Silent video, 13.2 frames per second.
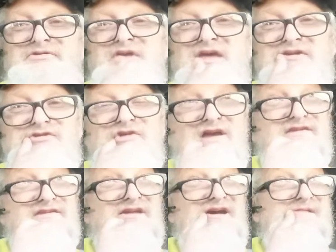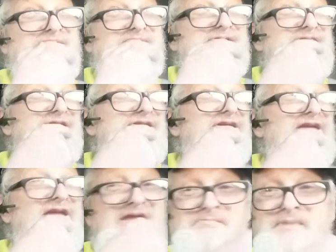at a truck stop.
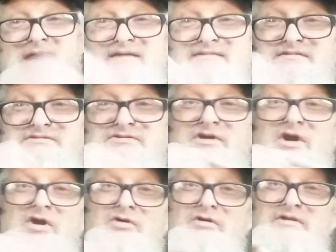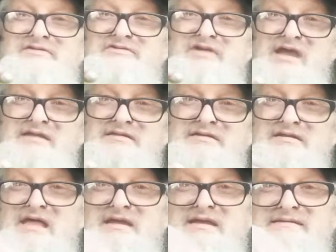He backed into a hole, and it's kind of
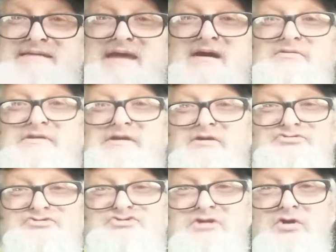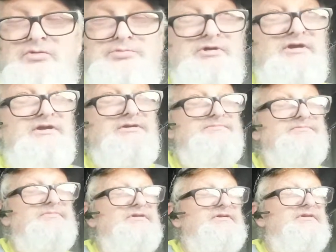like a downhill slope, right?
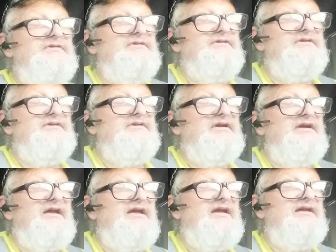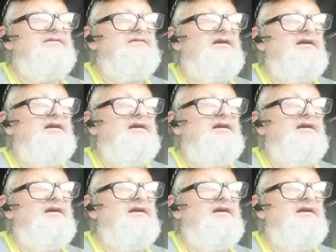And